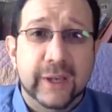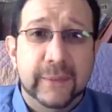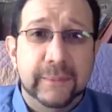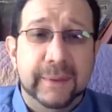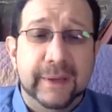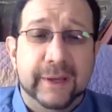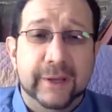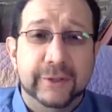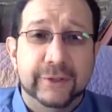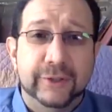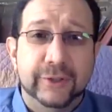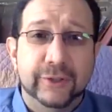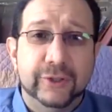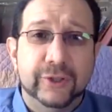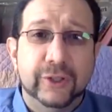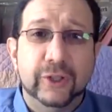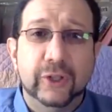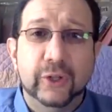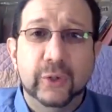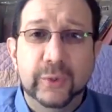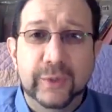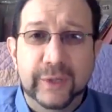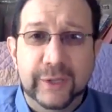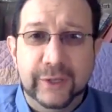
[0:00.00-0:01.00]
because you're
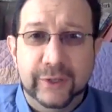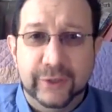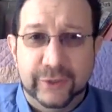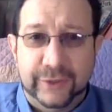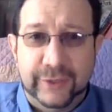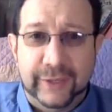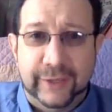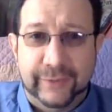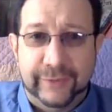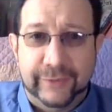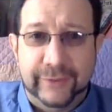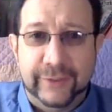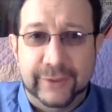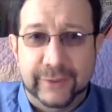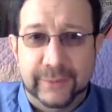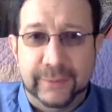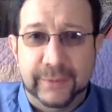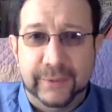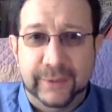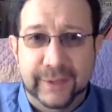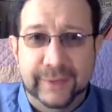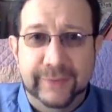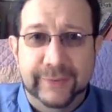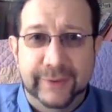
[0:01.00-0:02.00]
deluding yourself into
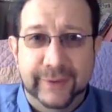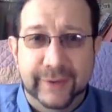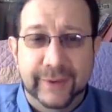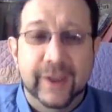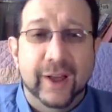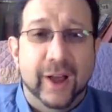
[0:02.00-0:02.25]
believing